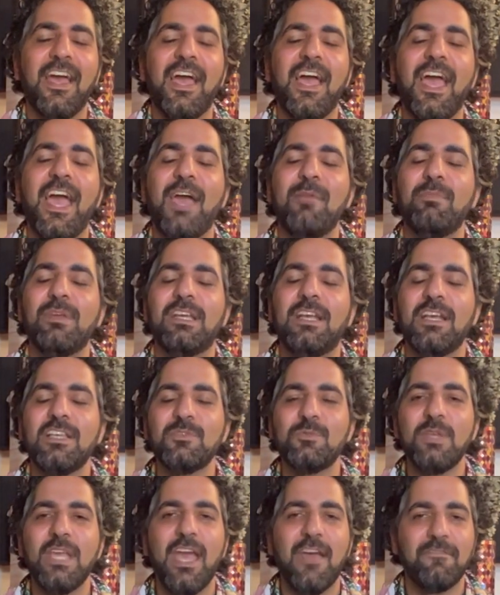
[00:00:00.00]
and because
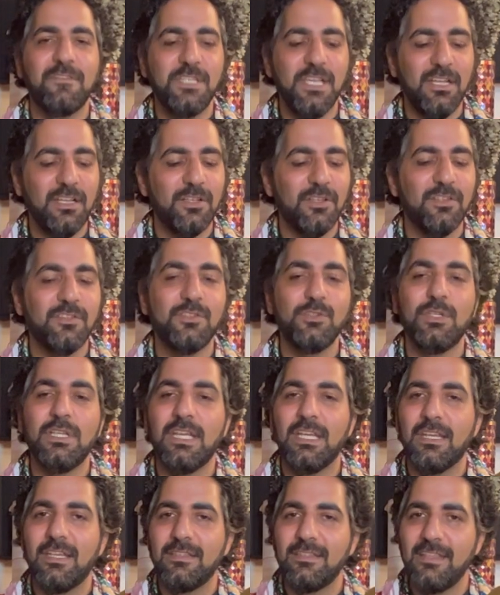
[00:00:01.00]
we have jingles, you can
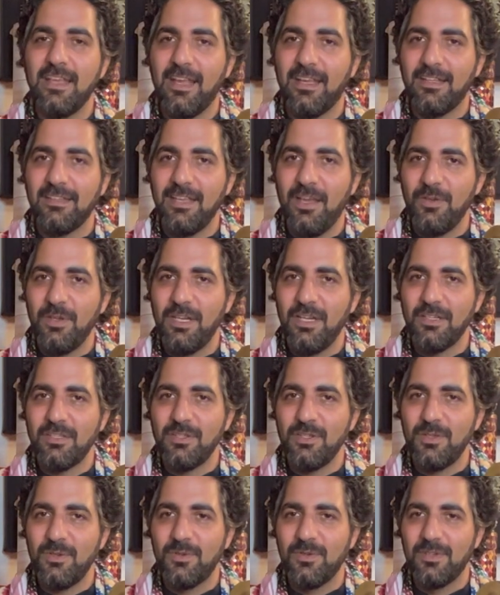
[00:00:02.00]
get a tek down here
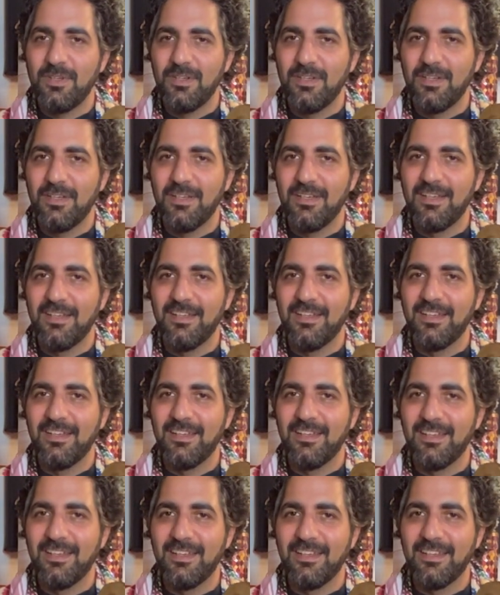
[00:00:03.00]
too.
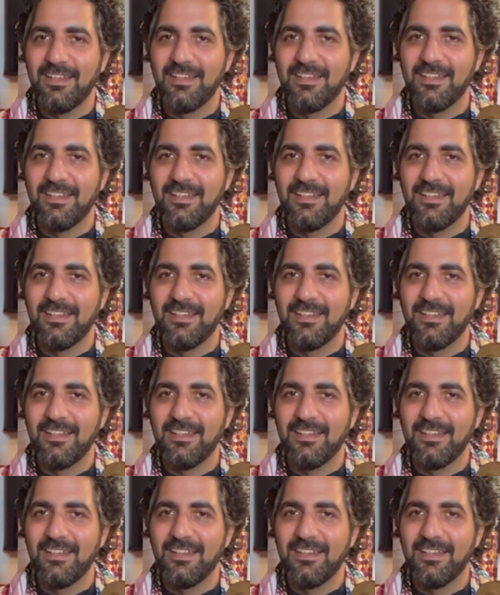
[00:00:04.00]
And